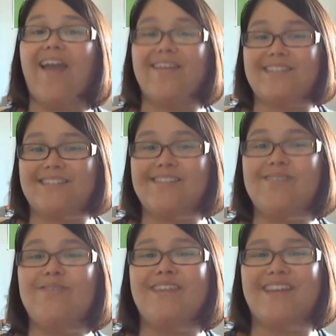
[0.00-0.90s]

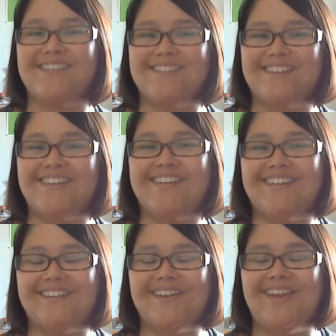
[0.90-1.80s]
Sleuthing is good.
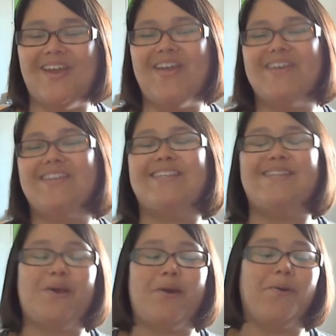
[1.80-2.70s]

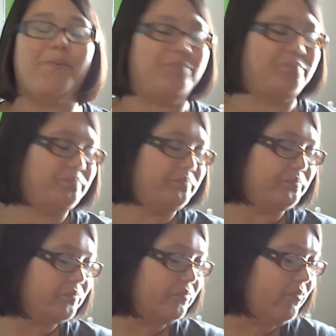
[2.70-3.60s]
So,
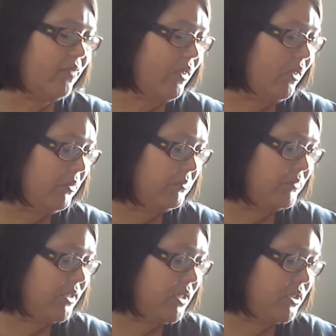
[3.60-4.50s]

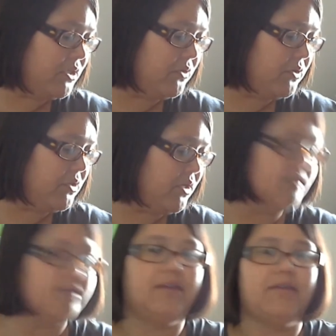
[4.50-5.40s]
did I show you that?
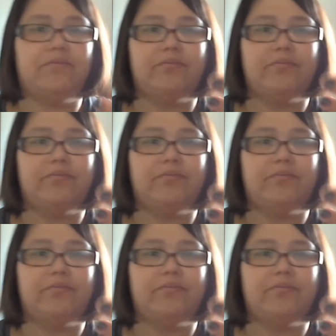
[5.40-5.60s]
Yeah.